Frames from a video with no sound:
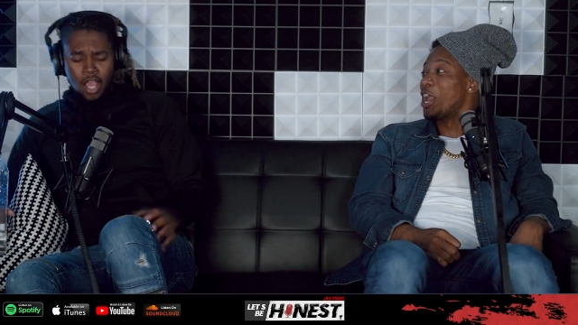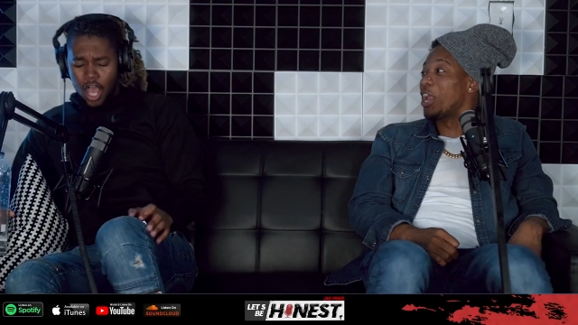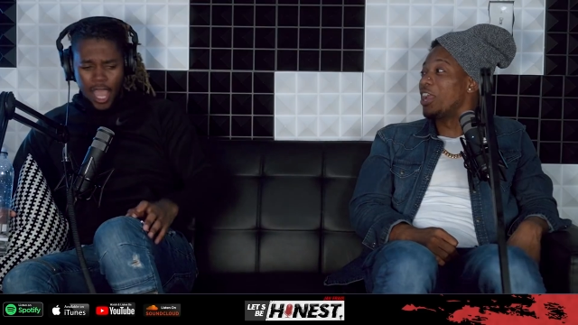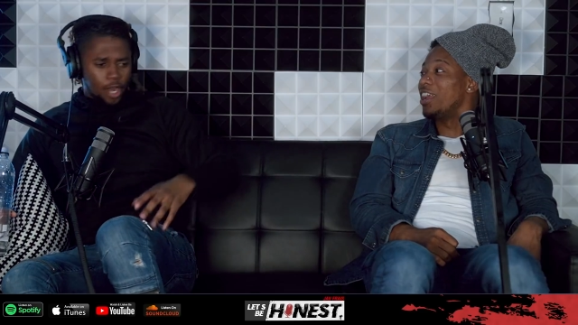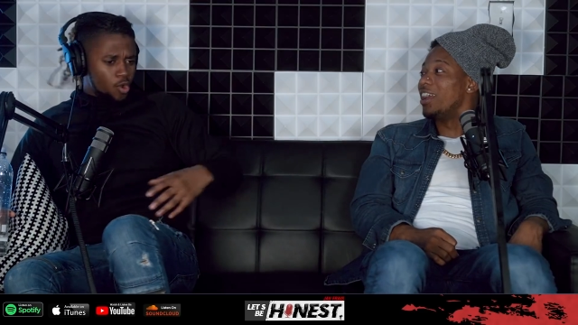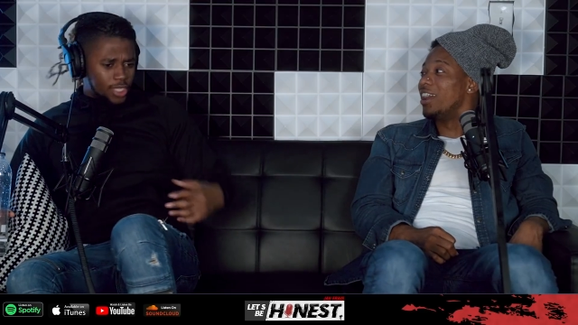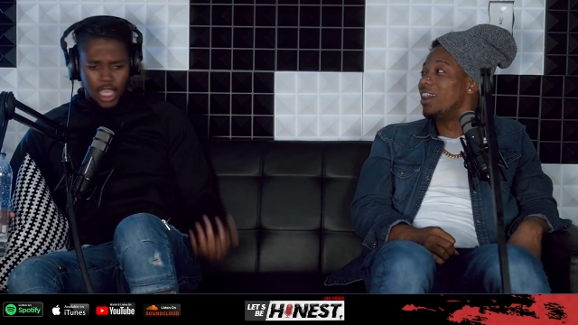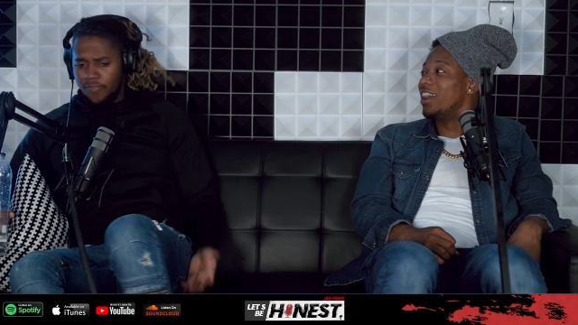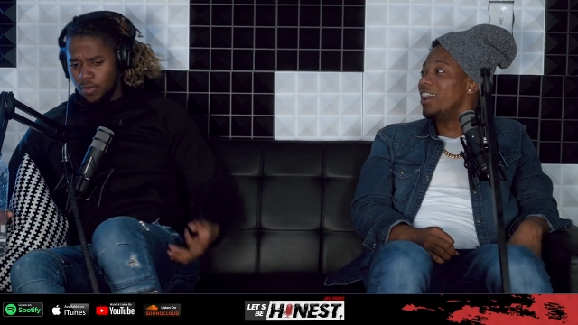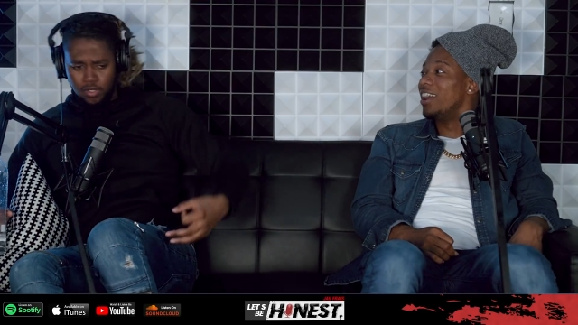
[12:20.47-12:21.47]
Speaker 1: I don't care if
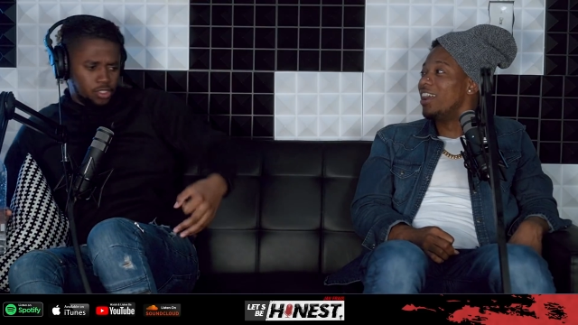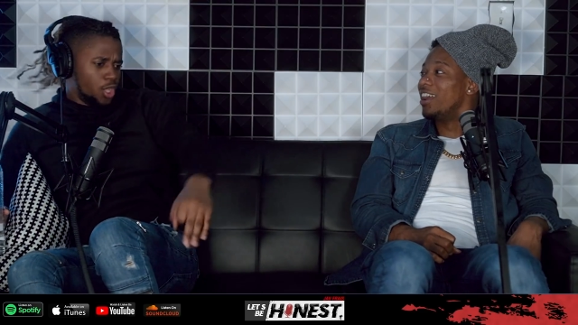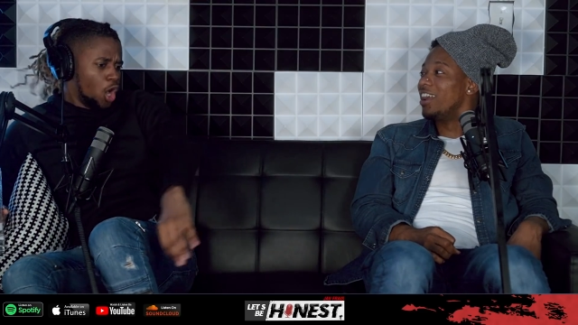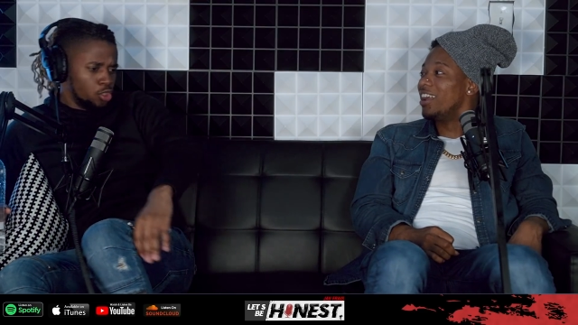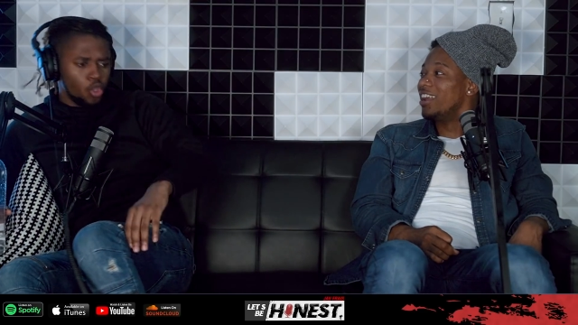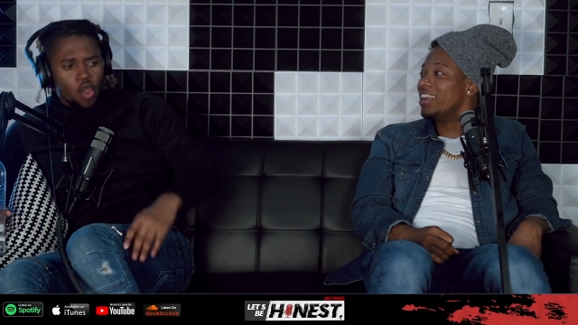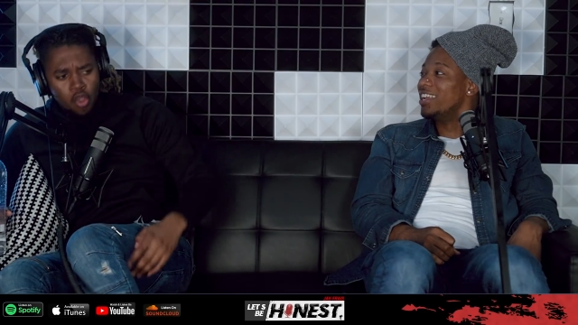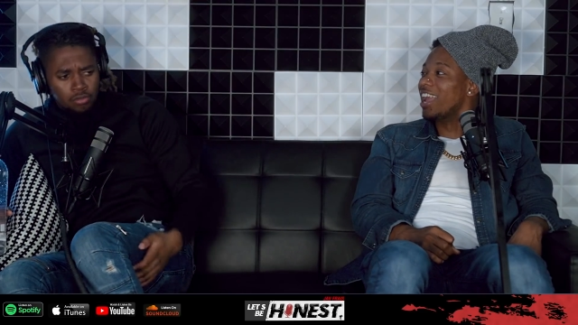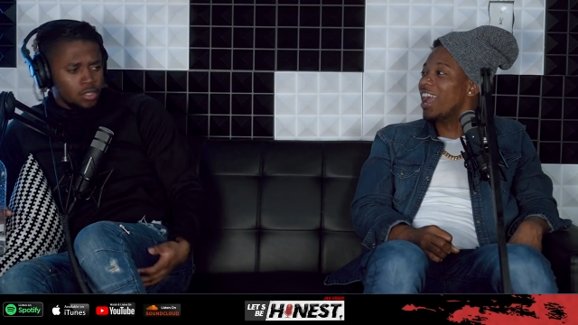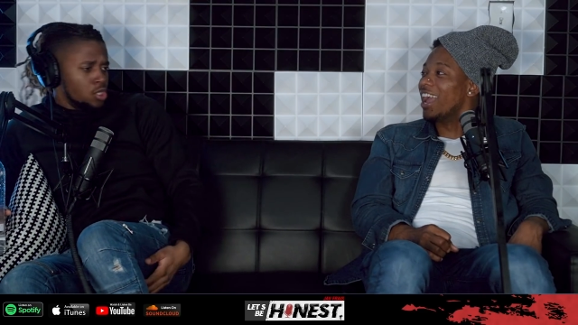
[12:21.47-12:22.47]
he was 13,
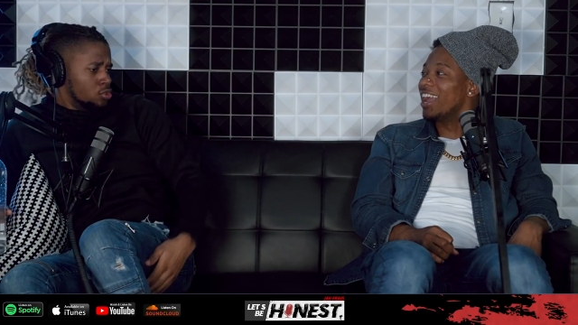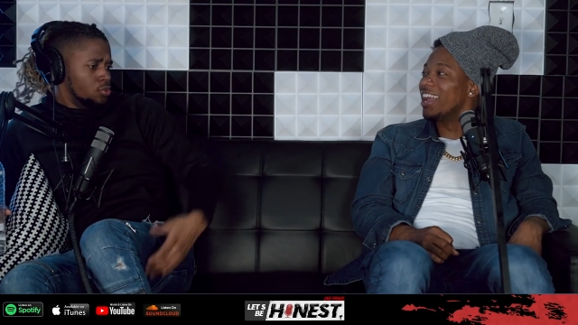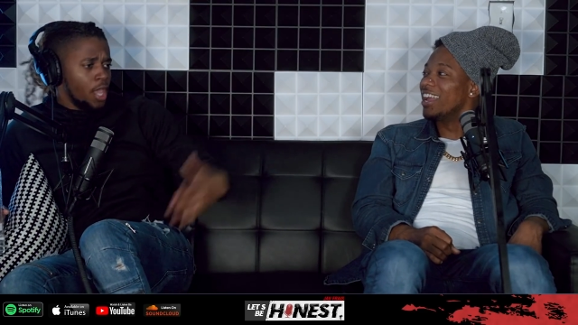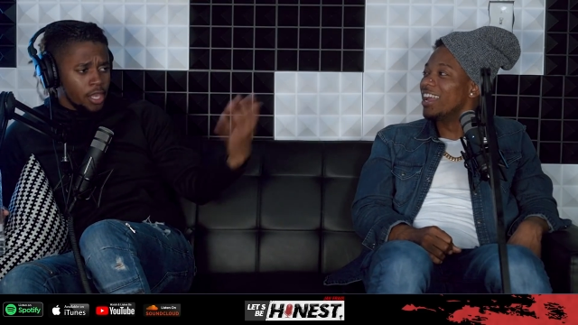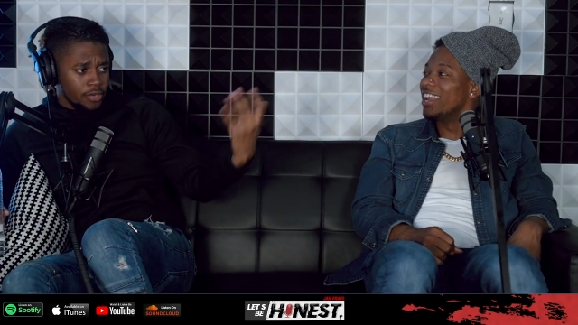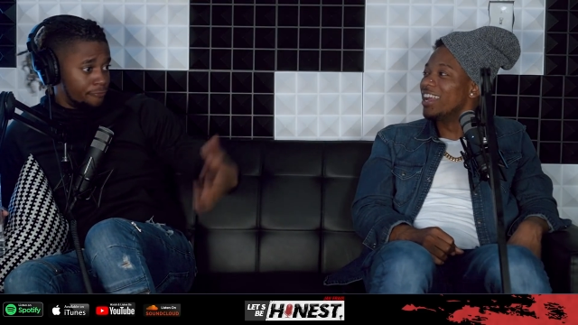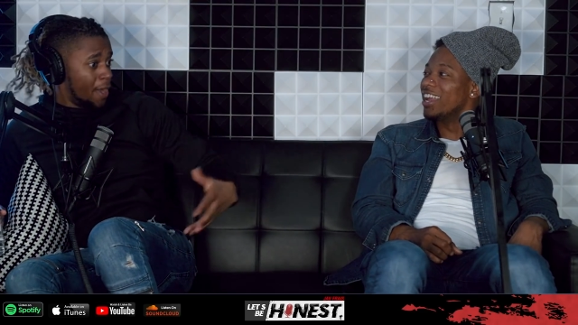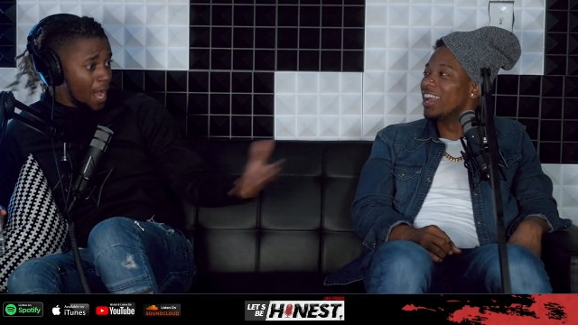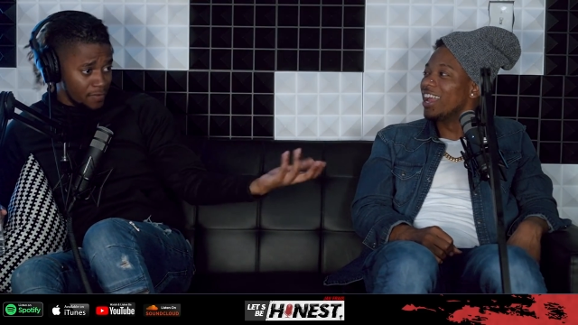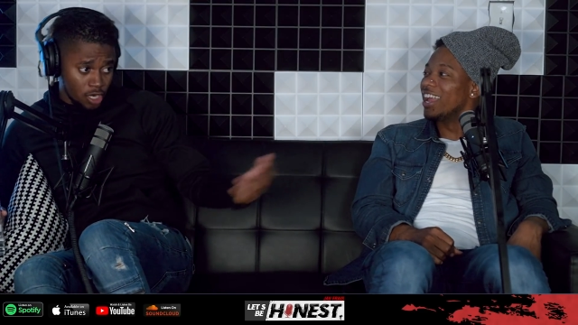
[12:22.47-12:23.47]
yeah. 10,
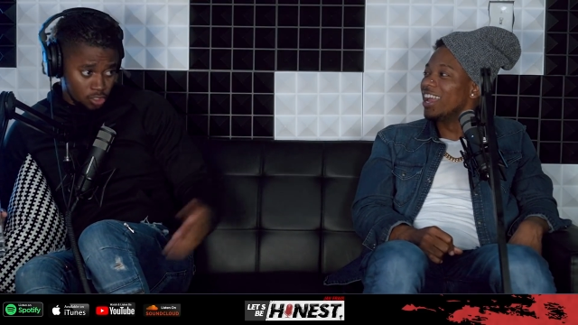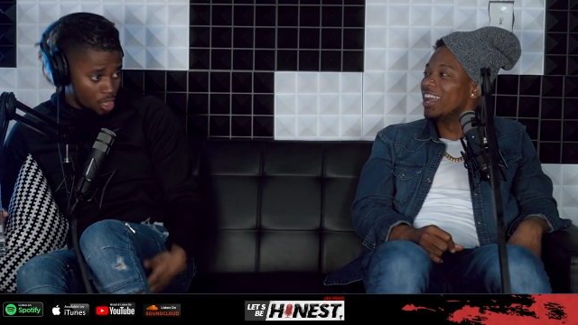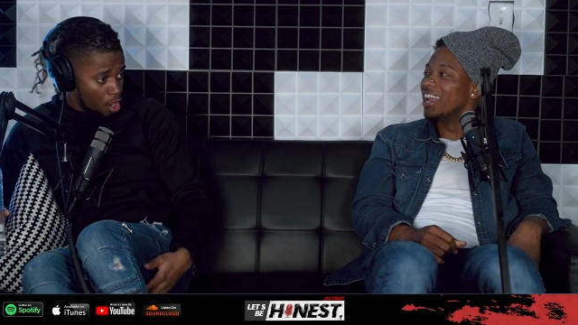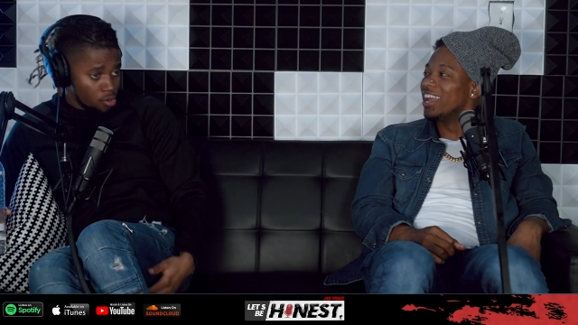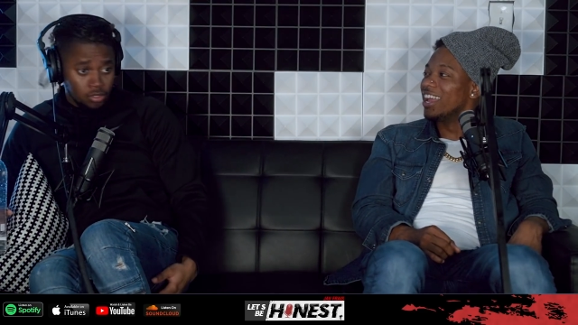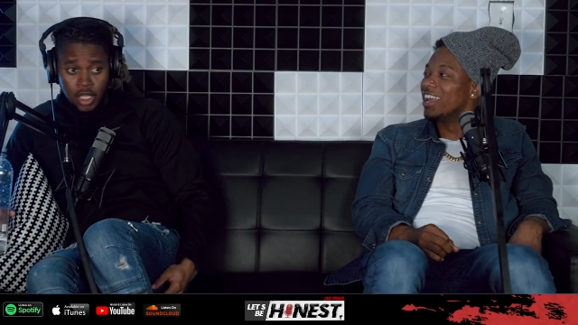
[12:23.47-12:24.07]
5 years old.